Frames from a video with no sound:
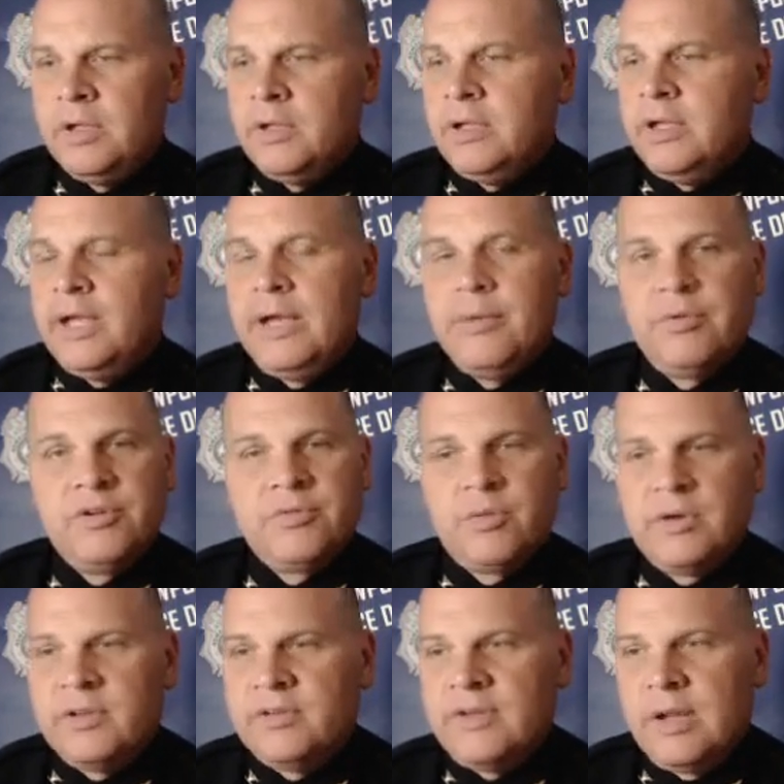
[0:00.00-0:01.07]
Hey, we just
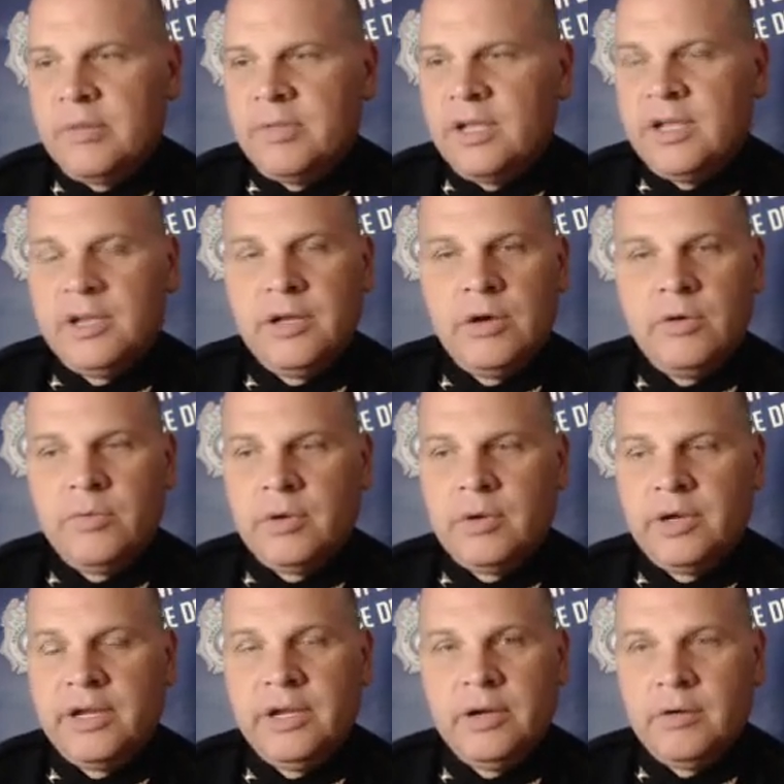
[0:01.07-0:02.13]
wanted to stop and let you know we're
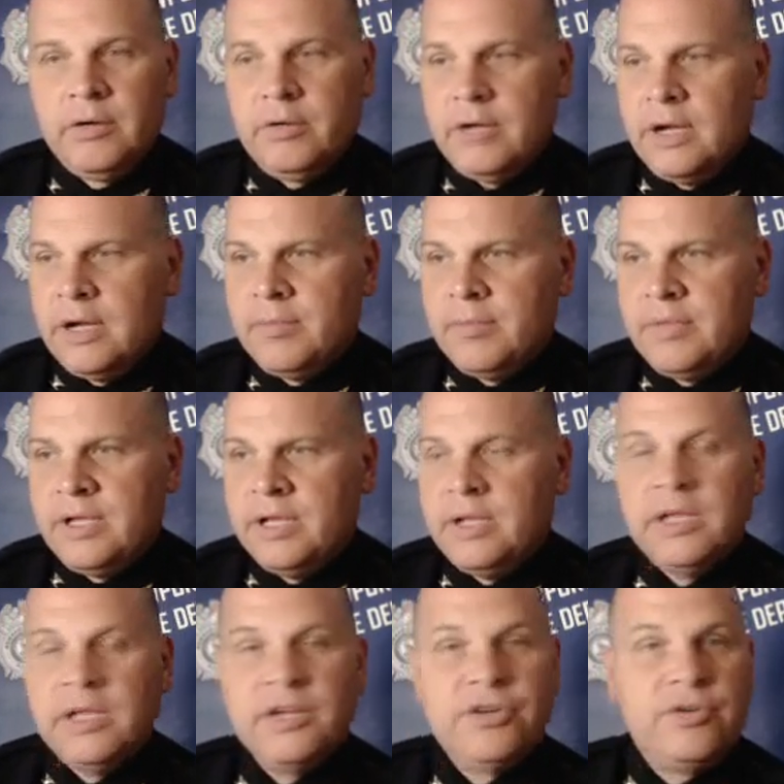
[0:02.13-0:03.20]
here.
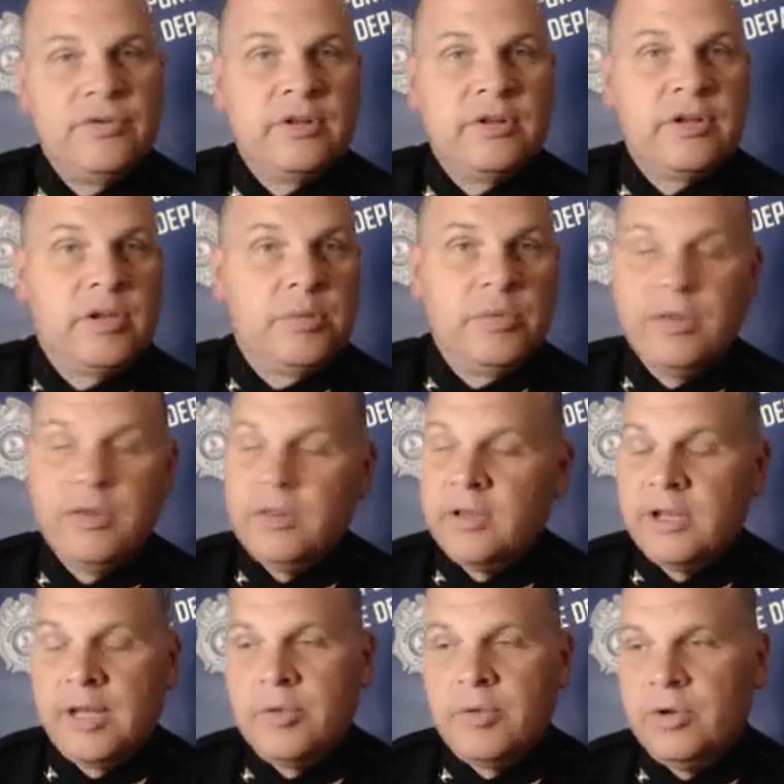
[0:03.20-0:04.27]
Any issues in the community, in the
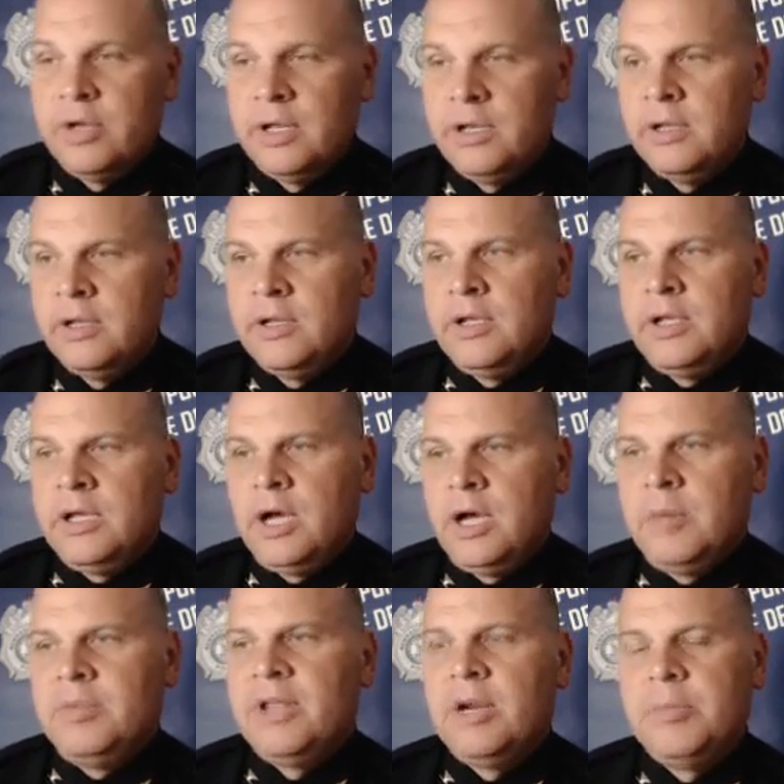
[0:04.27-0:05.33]
neighborhood,
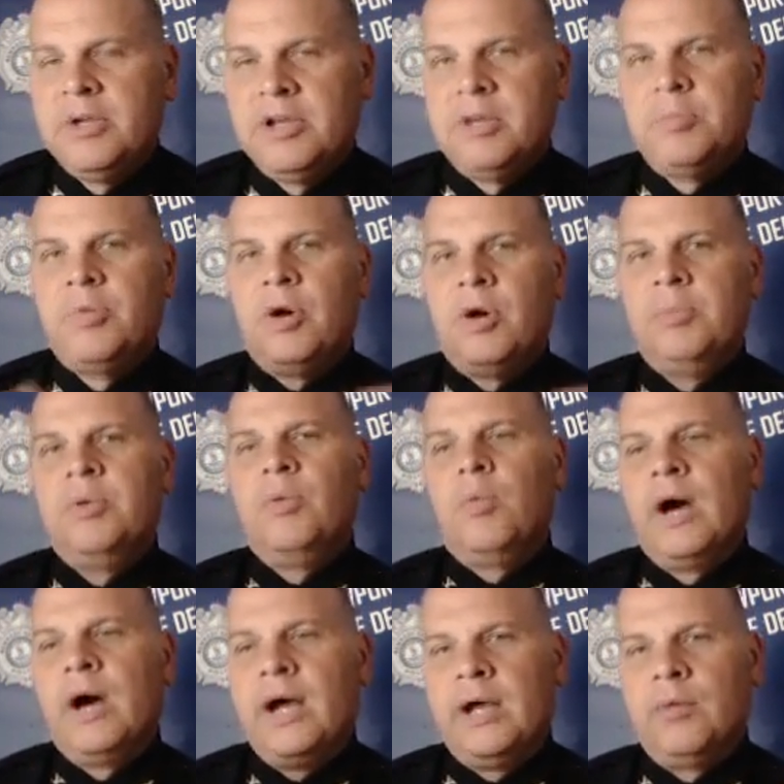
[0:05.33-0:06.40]
but that'll be a
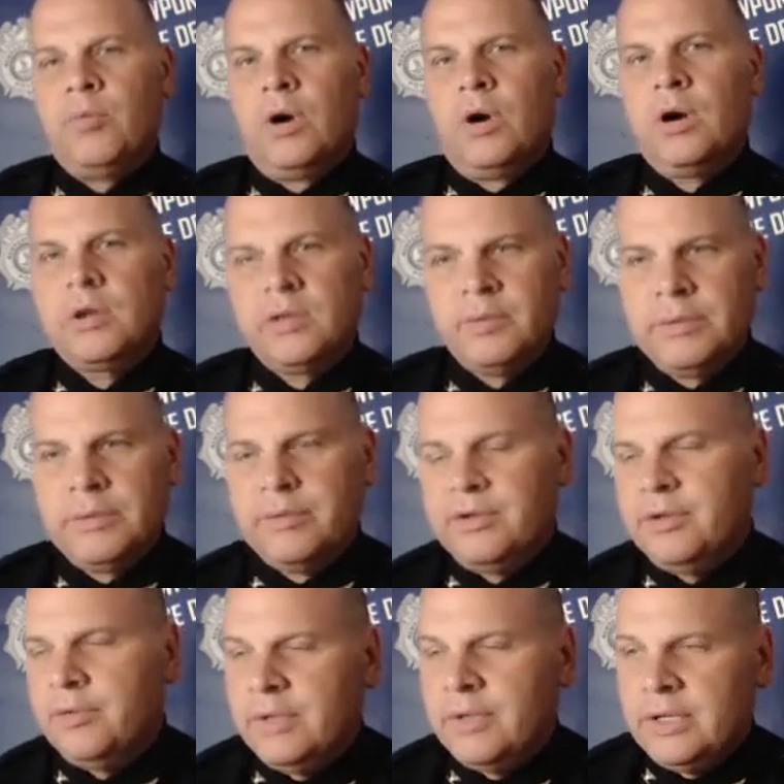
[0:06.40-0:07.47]
department-wide walk that we would
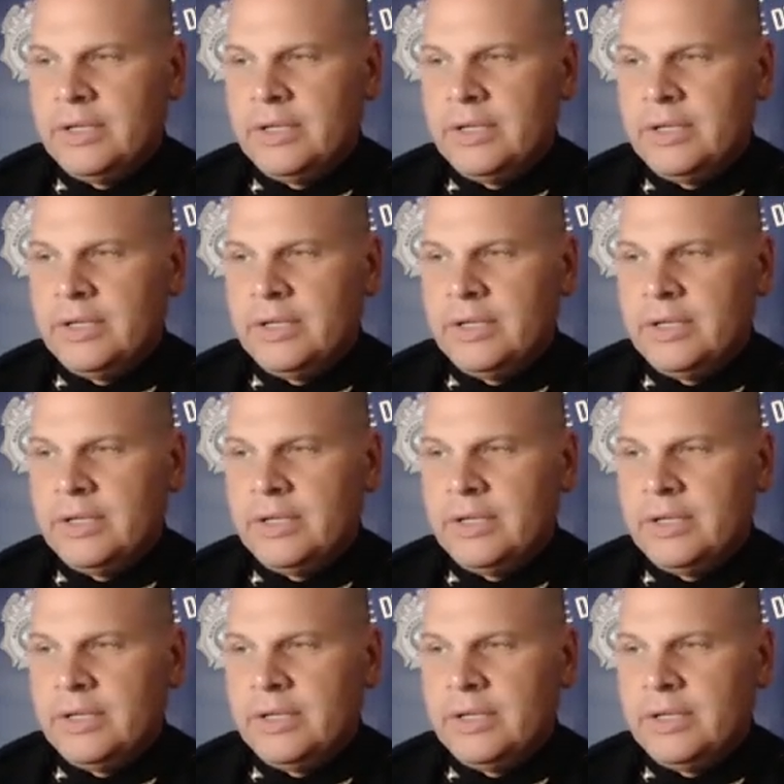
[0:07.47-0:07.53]
do.